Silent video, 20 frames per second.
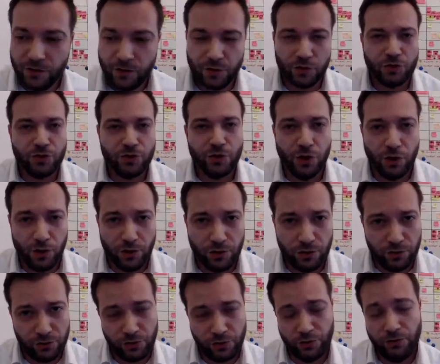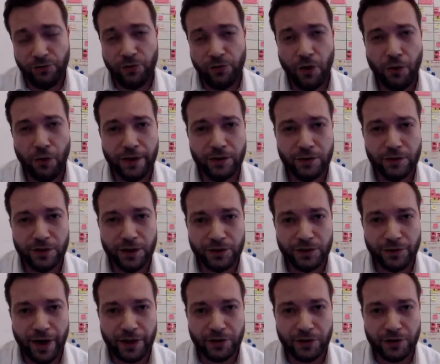should throw it to the
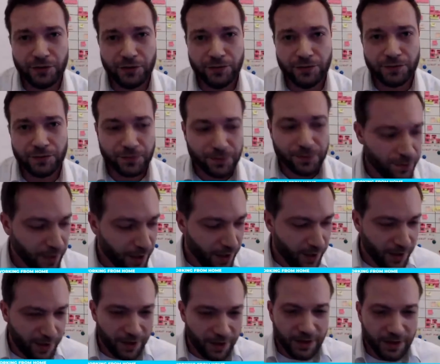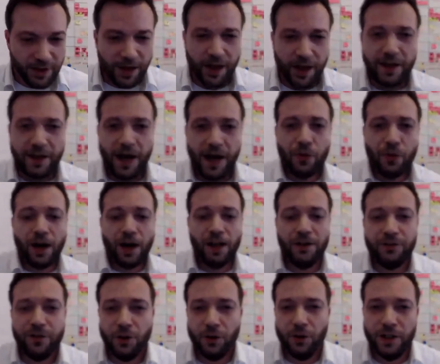trash. And now we're
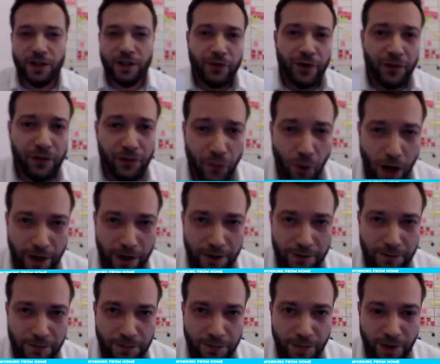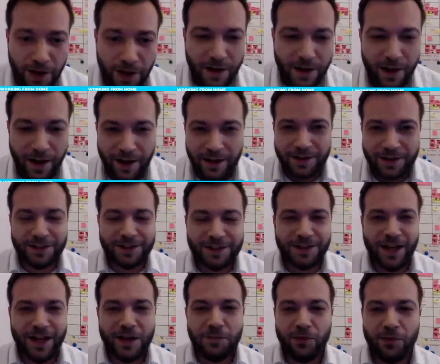left only with one.
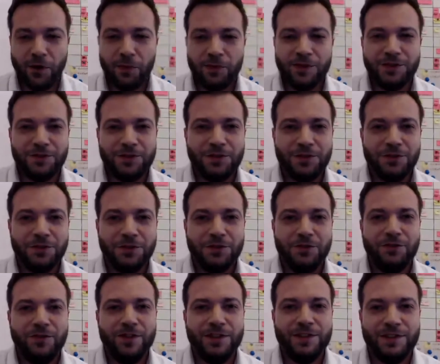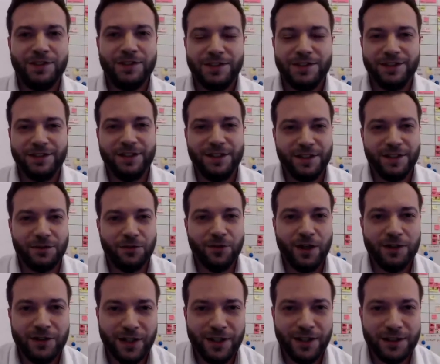And I promise you this
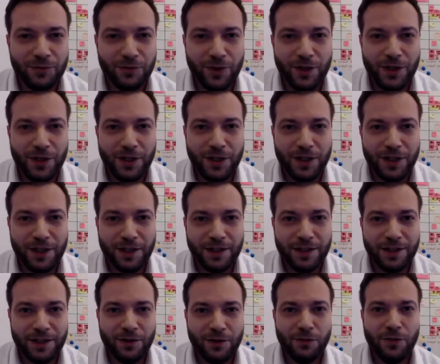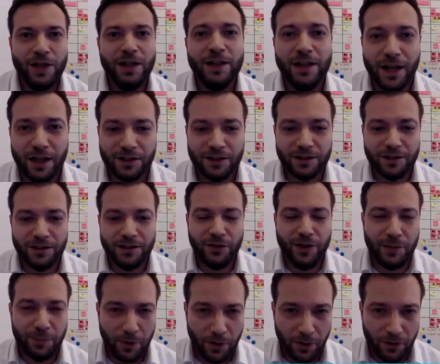quadrant we will not
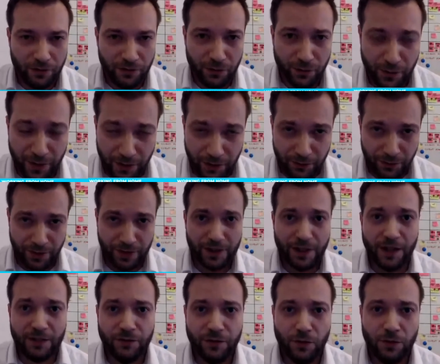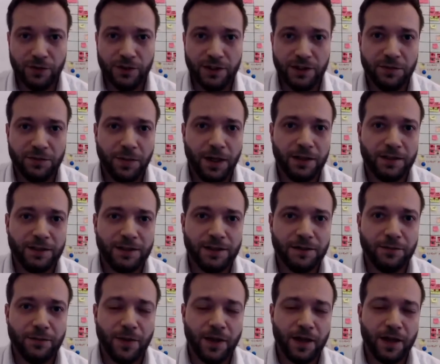rip off, we will not fold it, but